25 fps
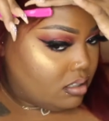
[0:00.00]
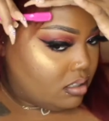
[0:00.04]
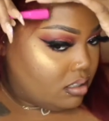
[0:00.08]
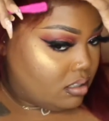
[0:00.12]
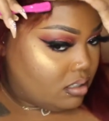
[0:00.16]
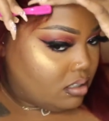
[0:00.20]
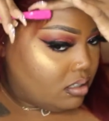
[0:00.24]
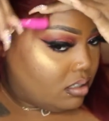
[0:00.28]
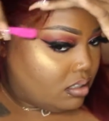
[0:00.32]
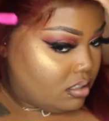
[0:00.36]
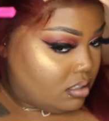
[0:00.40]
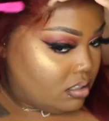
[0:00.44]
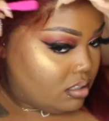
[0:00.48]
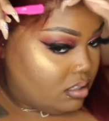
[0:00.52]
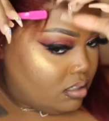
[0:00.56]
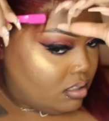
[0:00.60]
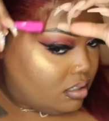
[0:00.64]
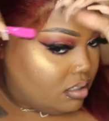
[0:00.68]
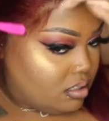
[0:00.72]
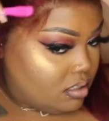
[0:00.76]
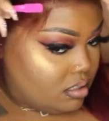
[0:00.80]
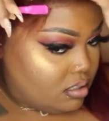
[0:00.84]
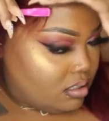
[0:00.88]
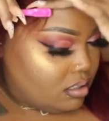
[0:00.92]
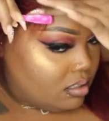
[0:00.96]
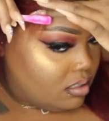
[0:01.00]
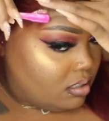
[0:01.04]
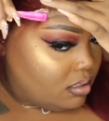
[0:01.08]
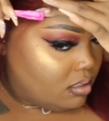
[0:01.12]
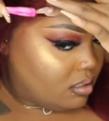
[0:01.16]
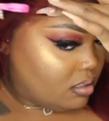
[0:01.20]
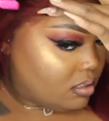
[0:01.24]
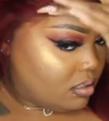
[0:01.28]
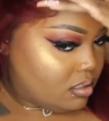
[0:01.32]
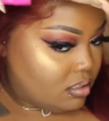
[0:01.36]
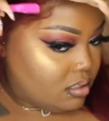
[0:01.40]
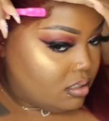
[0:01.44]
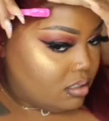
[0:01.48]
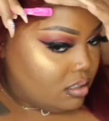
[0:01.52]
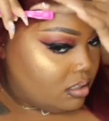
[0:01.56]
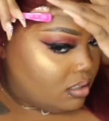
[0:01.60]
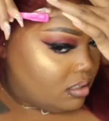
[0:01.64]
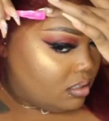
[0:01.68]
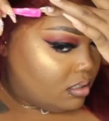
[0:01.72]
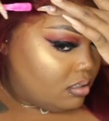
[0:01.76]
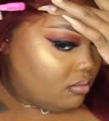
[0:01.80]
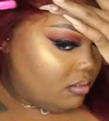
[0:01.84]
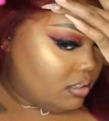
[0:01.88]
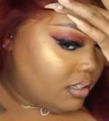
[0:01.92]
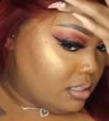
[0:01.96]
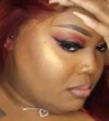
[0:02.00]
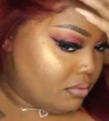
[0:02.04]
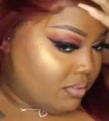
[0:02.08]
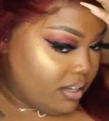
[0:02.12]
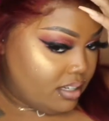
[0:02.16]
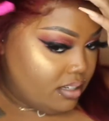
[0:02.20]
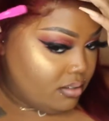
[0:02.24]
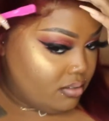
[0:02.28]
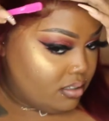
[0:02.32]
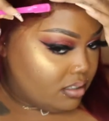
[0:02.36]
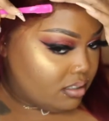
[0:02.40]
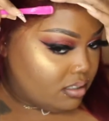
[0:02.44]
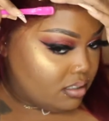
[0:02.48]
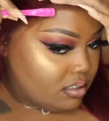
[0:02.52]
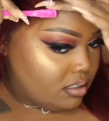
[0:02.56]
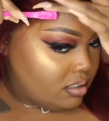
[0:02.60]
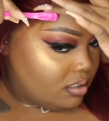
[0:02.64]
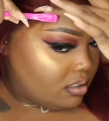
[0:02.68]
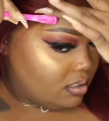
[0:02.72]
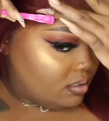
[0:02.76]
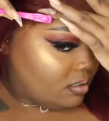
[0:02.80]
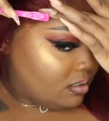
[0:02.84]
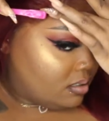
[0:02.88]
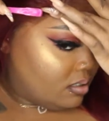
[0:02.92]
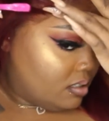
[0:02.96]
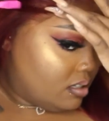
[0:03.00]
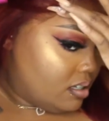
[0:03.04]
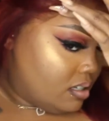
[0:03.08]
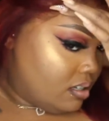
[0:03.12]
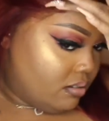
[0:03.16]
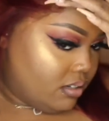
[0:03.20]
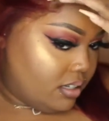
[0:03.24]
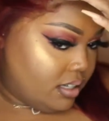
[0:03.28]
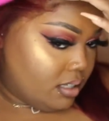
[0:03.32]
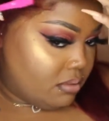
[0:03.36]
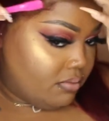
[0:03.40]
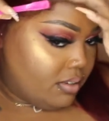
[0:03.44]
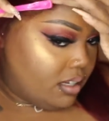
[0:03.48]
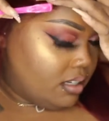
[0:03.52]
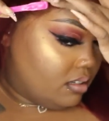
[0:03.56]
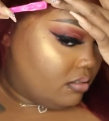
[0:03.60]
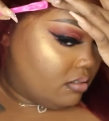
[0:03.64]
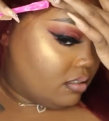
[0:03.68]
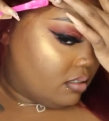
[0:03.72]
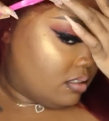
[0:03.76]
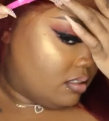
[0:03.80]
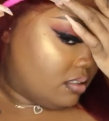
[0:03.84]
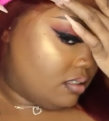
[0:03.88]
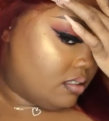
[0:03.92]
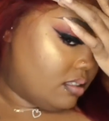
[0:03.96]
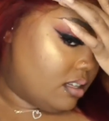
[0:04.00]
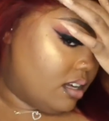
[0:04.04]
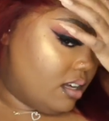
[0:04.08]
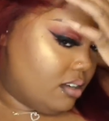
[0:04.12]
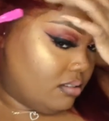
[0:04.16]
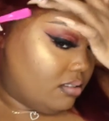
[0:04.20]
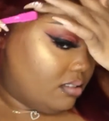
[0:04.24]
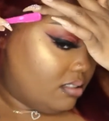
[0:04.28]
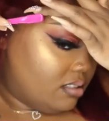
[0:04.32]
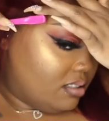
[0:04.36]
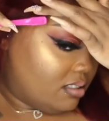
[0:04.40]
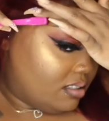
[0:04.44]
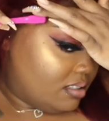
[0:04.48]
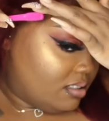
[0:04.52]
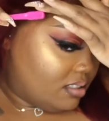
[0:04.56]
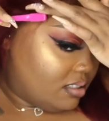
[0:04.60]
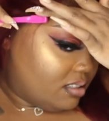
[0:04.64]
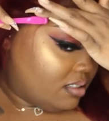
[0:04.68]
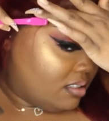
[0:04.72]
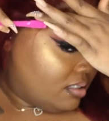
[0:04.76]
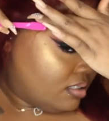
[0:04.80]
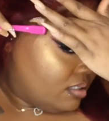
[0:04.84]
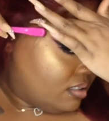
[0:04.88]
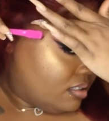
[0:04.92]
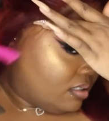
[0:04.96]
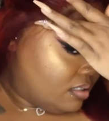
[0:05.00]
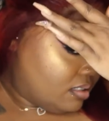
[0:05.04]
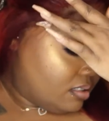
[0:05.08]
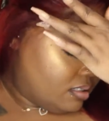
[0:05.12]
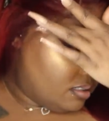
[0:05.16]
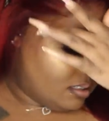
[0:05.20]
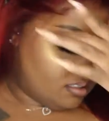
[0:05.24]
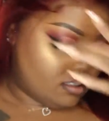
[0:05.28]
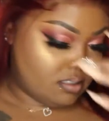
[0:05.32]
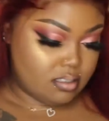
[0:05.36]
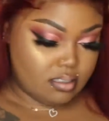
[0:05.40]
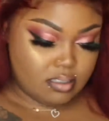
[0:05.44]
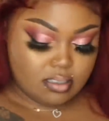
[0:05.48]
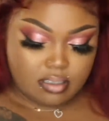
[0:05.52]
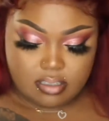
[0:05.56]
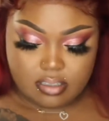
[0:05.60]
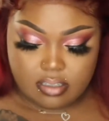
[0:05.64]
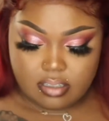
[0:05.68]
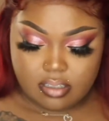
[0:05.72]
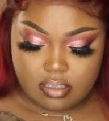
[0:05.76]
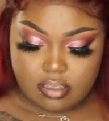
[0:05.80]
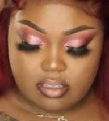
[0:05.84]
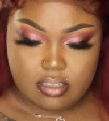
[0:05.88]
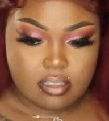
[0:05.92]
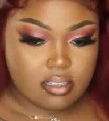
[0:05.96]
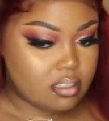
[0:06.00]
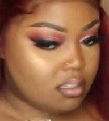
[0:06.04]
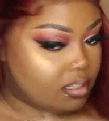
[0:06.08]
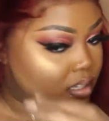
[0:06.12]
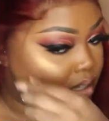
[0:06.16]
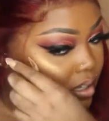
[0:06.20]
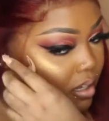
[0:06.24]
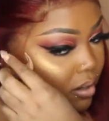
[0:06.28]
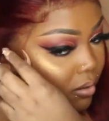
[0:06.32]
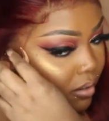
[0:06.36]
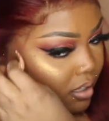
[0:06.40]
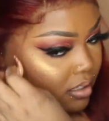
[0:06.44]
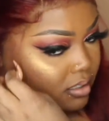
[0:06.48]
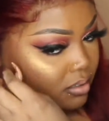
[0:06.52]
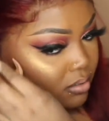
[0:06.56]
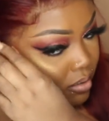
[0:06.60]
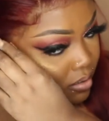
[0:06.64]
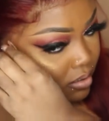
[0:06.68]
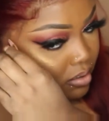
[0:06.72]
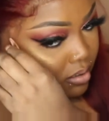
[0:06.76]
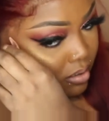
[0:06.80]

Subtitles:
This is a 13 by 6 lace fronts. This comes with 150% density.